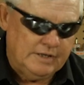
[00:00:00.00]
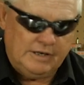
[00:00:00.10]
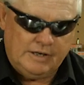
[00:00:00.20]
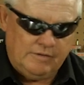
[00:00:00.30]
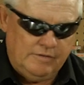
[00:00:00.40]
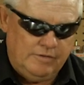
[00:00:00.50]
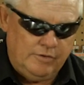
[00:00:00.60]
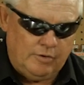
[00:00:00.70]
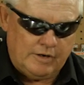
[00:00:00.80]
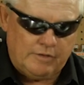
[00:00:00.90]
Uh,
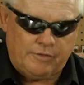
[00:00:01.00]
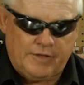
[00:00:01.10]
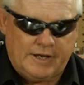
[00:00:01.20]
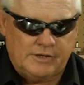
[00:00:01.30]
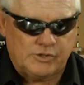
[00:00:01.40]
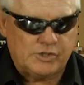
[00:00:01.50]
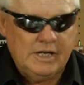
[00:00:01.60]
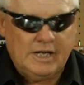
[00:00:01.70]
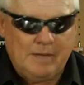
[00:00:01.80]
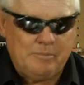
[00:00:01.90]
the only other thing is
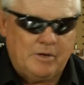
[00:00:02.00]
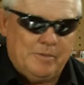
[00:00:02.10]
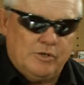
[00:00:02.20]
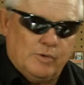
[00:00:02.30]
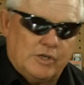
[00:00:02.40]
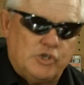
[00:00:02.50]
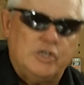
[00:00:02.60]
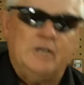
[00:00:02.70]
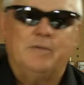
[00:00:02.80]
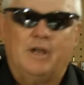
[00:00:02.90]
I'm going to be doing
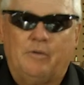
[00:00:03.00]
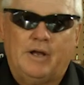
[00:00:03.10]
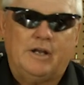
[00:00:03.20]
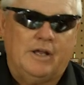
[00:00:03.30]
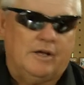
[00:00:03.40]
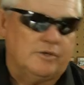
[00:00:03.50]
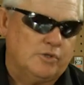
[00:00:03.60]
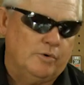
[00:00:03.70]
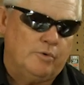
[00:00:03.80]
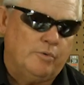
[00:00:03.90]
sheet metal right now.
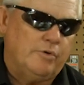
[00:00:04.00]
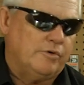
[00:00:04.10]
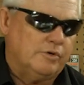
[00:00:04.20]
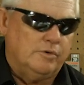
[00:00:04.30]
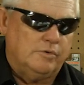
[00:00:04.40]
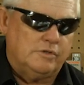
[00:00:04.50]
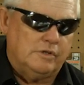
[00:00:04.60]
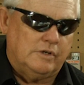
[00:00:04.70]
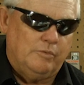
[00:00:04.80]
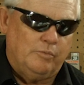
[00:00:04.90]
So in order to,
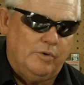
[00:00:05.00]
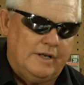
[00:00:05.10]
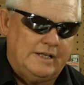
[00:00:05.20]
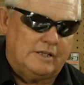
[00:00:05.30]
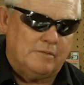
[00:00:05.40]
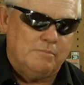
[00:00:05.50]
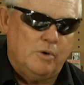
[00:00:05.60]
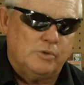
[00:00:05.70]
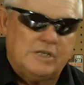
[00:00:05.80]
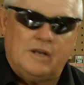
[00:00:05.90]
to really get the
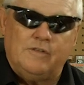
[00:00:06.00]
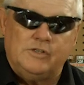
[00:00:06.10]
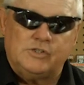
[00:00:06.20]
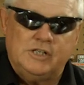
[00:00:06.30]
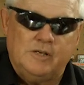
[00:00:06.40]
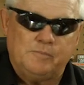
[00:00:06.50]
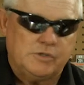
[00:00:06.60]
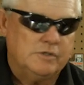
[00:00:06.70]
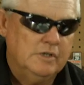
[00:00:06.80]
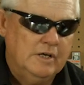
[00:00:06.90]
most out of these
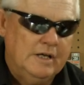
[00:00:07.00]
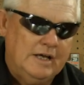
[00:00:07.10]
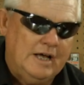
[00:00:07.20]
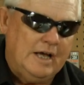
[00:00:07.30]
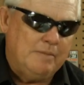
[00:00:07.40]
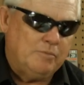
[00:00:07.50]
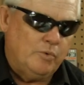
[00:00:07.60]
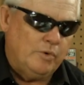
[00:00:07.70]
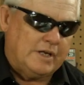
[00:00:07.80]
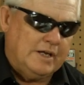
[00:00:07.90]
tips,
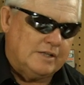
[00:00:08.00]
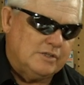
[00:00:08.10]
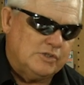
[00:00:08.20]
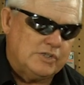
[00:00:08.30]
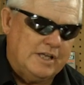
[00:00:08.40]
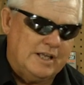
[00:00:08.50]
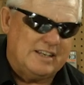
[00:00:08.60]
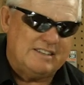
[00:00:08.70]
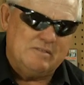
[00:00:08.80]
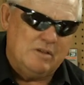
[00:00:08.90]
I'm going to cut this
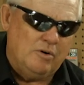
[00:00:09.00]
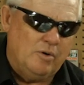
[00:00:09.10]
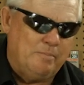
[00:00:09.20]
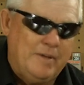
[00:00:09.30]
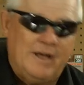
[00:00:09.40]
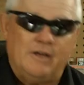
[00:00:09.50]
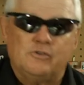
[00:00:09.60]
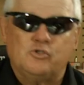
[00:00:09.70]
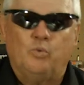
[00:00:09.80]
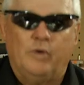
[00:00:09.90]
at, oh,
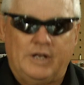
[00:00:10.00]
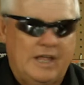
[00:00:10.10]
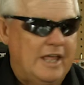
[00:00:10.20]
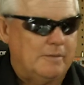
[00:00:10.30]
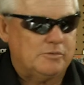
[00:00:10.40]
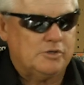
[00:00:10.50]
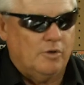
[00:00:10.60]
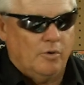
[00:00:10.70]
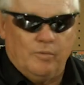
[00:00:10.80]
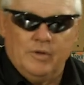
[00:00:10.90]
about 20 amps.
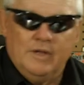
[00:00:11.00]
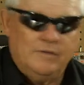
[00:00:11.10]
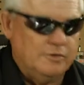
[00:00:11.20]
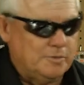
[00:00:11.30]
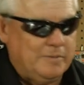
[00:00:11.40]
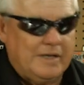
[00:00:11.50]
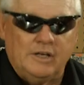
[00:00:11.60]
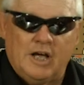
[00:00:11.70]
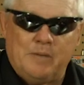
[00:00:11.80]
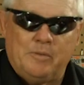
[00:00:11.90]
So there's a
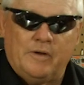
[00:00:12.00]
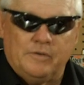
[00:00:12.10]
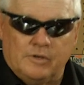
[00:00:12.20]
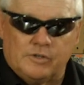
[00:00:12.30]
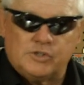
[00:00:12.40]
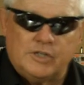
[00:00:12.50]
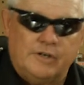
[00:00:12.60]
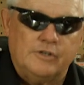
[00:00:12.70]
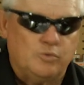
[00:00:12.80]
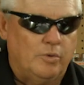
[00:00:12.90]
big knob on there,
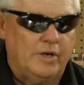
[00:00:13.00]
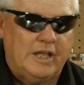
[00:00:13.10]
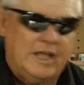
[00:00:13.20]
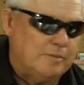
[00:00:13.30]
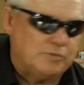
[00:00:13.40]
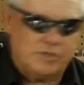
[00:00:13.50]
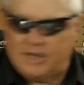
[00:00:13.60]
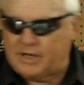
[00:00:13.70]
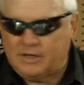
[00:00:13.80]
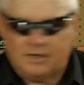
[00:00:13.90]
set it at 20 amps,
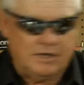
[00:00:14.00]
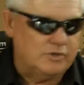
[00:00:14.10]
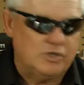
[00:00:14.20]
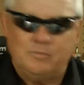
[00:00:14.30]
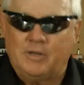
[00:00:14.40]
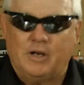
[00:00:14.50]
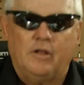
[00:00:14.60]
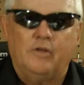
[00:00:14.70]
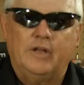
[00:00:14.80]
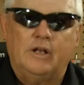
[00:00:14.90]
and I can cut sheet
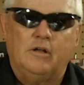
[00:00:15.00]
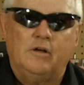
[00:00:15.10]
metal all day